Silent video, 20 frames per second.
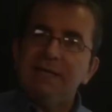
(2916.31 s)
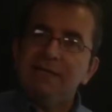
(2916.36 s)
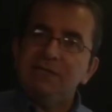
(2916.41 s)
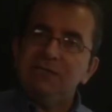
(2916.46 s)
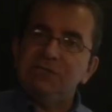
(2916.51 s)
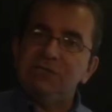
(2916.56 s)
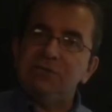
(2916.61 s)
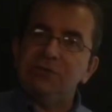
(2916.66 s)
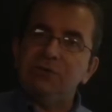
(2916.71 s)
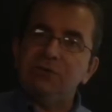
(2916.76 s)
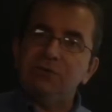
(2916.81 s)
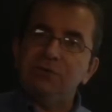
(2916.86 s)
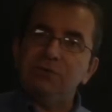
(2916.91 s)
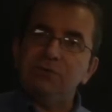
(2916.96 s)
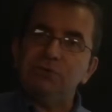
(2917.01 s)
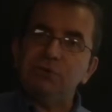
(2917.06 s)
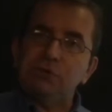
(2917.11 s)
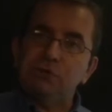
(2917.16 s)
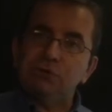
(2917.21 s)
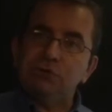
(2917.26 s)

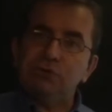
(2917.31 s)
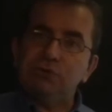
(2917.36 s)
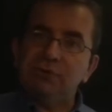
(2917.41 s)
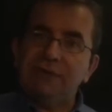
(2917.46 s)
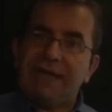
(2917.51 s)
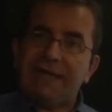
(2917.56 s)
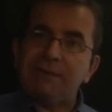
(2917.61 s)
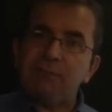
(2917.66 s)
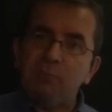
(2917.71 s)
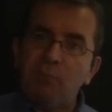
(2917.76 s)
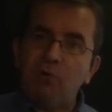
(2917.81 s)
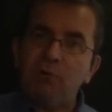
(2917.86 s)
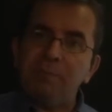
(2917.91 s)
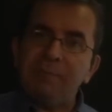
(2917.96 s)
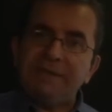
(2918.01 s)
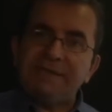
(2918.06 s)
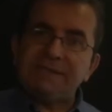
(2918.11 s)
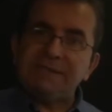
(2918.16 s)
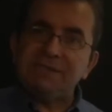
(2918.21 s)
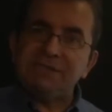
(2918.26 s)
So to get more
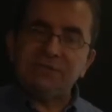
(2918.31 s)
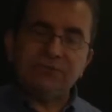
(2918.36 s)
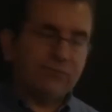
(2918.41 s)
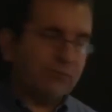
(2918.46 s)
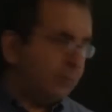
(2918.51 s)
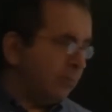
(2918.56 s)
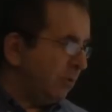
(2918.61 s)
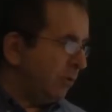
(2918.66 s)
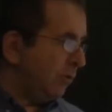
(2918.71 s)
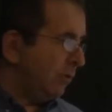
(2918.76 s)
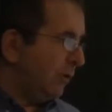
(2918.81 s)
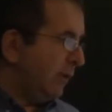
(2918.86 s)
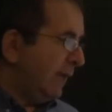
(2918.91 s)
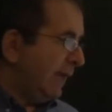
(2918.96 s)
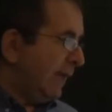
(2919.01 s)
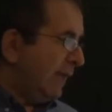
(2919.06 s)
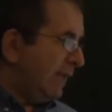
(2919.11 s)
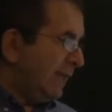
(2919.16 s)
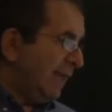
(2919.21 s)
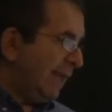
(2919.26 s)
business from you,
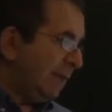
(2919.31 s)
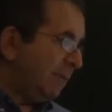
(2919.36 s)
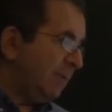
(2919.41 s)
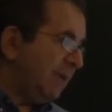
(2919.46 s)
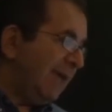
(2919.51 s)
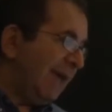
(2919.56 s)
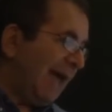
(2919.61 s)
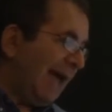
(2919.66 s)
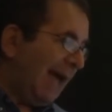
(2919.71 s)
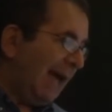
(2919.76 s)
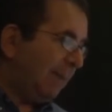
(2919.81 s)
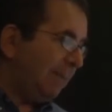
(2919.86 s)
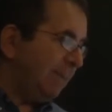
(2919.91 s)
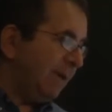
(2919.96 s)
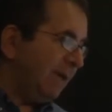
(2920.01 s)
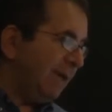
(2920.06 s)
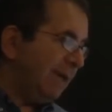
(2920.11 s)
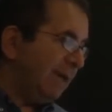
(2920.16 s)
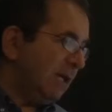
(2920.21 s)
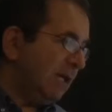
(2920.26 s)
they'll be
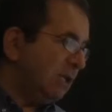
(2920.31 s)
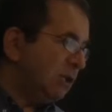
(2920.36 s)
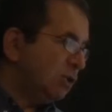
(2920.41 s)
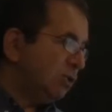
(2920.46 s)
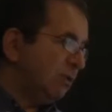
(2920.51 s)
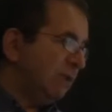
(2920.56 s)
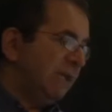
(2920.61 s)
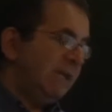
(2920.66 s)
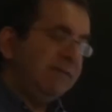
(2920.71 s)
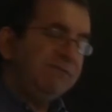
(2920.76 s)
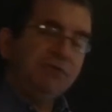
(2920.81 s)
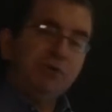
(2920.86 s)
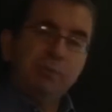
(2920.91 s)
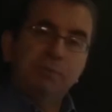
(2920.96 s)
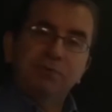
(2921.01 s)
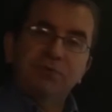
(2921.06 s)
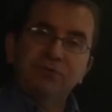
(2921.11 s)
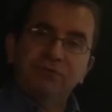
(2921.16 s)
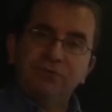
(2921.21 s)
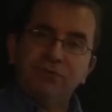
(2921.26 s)
happy to give you
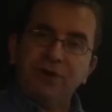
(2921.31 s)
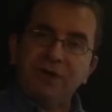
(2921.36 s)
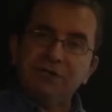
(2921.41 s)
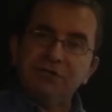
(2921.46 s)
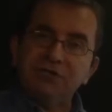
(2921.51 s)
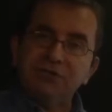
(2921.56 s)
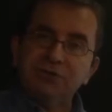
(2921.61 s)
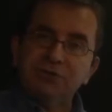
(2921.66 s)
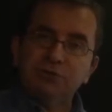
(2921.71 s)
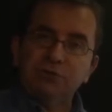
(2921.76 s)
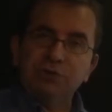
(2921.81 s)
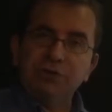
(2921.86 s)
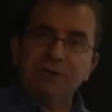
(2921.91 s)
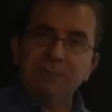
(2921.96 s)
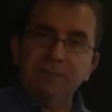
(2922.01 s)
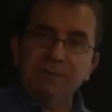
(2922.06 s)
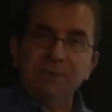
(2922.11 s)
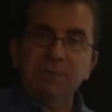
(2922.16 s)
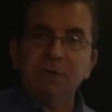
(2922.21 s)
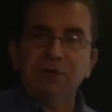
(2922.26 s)
preferential
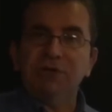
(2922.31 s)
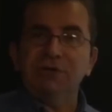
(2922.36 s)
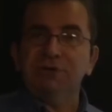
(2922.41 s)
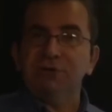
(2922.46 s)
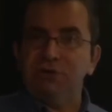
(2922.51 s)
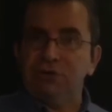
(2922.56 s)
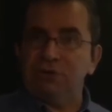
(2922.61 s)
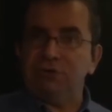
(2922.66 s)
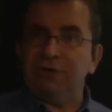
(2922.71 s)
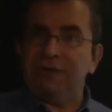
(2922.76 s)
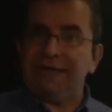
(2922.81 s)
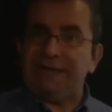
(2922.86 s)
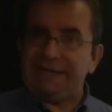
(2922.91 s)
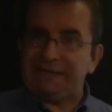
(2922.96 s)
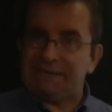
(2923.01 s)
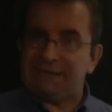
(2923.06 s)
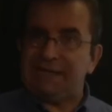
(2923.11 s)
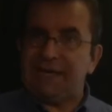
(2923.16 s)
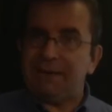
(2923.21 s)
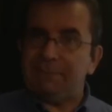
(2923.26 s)
treatment because you're an
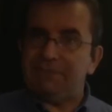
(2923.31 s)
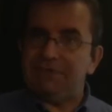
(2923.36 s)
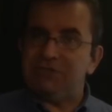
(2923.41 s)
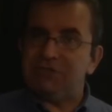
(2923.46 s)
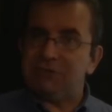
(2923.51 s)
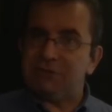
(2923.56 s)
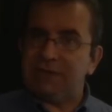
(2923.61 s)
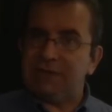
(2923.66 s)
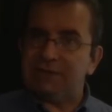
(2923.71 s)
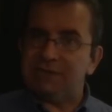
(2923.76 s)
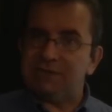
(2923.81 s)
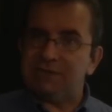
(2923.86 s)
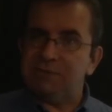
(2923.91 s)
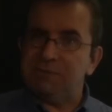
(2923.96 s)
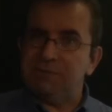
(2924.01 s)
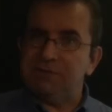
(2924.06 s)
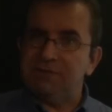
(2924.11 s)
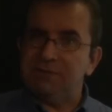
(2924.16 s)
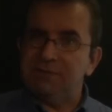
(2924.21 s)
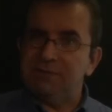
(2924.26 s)
established
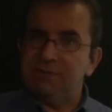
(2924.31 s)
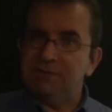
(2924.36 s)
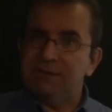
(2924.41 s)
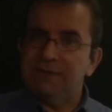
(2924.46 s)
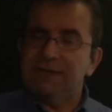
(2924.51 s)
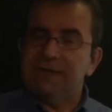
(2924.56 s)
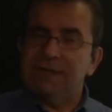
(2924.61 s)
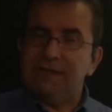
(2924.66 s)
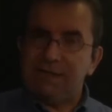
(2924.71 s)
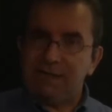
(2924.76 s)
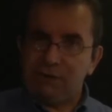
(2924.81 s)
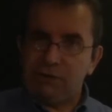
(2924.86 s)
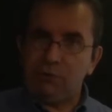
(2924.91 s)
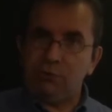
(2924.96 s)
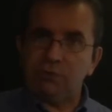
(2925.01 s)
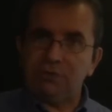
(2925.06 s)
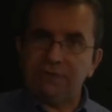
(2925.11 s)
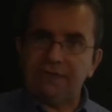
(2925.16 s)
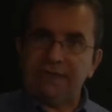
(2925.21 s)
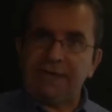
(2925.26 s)
customer. You
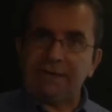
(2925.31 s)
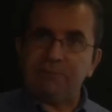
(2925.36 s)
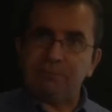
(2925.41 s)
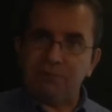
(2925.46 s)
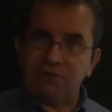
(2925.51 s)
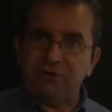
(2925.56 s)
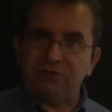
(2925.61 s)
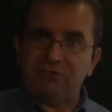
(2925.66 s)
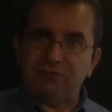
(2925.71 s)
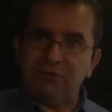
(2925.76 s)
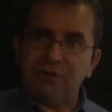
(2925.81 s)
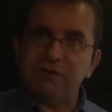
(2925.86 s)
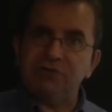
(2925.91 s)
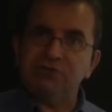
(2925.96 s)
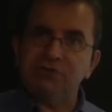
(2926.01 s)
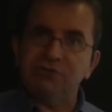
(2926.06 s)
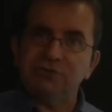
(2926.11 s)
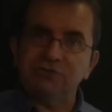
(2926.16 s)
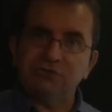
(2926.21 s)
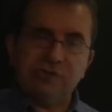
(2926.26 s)
will get
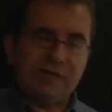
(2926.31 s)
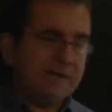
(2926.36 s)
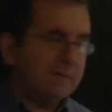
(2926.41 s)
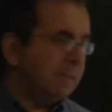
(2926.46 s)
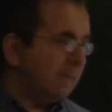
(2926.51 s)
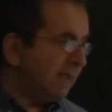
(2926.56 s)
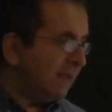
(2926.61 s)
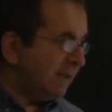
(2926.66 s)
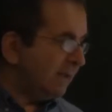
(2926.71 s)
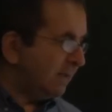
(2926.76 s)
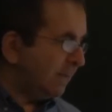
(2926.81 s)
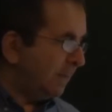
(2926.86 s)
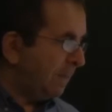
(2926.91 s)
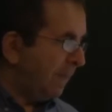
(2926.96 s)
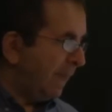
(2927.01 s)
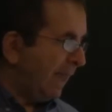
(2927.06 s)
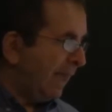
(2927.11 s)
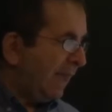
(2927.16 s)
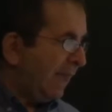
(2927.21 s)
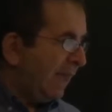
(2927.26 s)
preferential treatment,
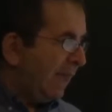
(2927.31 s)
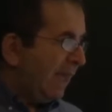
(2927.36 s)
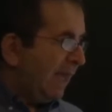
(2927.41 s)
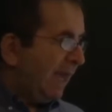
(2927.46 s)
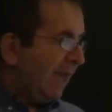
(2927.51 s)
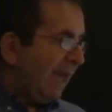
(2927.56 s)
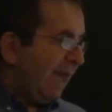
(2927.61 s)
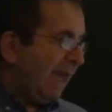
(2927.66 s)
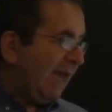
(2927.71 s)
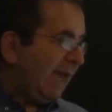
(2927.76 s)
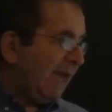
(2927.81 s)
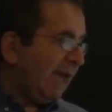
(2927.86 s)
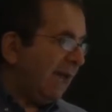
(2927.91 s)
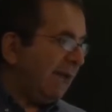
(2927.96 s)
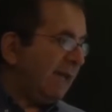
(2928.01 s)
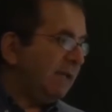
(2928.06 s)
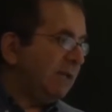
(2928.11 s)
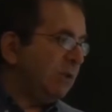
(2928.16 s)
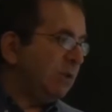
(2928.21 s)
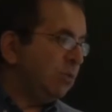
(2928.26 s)

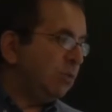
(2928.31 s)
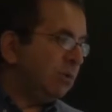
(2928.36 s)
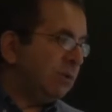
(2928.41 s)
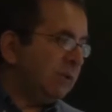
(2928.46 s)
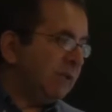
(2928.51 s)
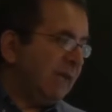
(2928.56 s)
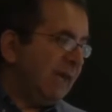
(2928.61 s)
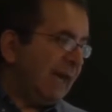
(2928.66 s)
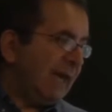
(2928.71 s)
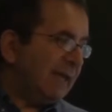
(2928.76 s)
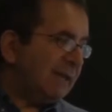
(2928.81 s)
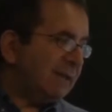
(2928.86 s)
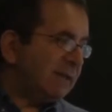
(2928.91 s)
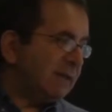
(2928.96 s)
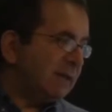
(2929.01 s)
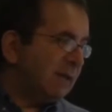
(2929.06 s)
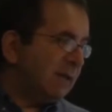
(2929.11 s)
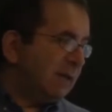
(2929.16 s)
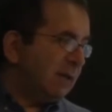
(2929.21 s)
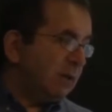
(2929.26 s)
and you
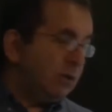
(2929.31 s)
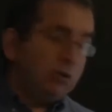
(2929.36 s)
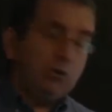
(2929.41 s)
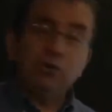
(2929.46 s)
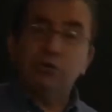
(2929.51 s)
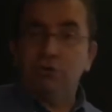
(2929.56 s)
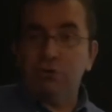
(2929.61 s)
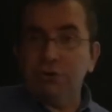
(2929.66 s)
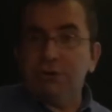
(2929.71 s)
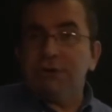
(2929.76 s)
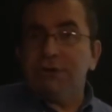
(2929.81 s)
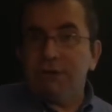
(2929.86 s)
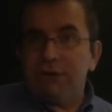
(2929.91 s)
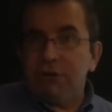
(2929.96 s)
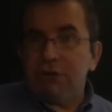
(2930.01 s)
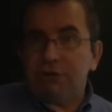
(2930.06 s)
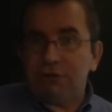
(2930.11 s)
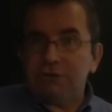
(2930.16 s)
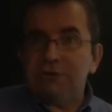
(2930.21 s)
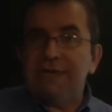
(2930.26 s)

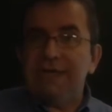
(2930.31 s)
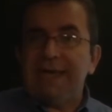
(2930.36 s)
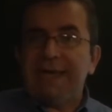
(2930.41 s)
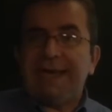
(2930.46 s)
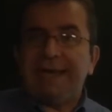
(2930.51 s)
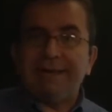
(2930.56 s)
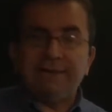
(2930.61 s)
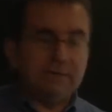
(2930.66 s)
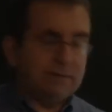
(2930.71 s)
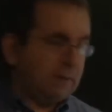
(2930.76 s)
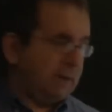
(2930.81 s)
could get